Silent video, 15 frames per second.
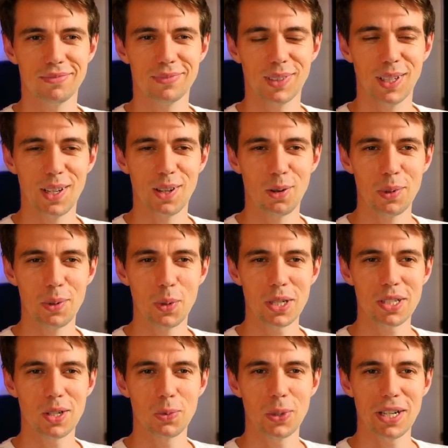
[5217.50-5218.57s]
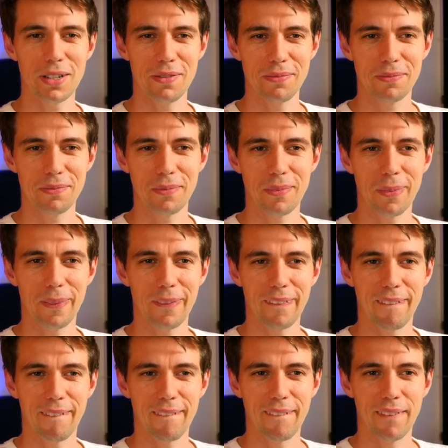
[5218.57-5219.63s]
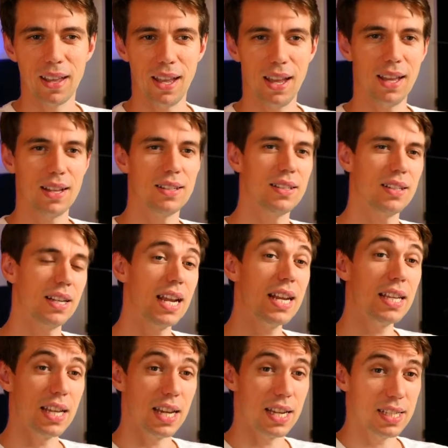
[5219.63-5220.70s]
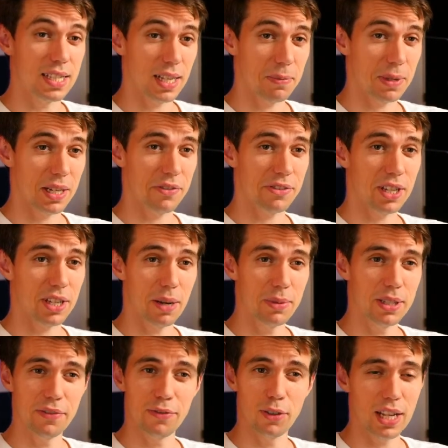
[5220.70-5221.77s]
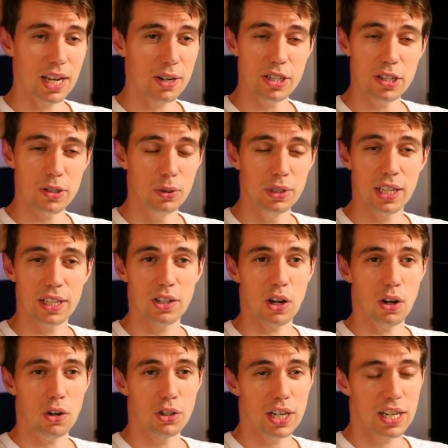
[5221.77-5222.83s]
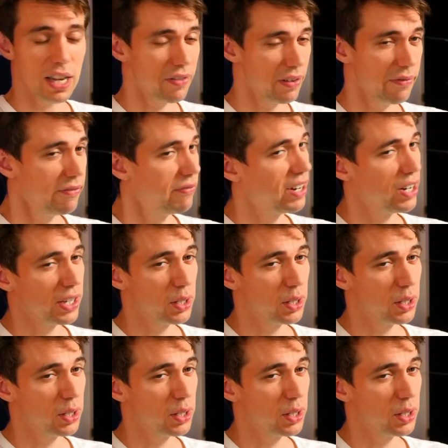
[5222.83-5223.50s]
I hope it works out well. And in any case, I mean, if you come here for language school, then you already have a very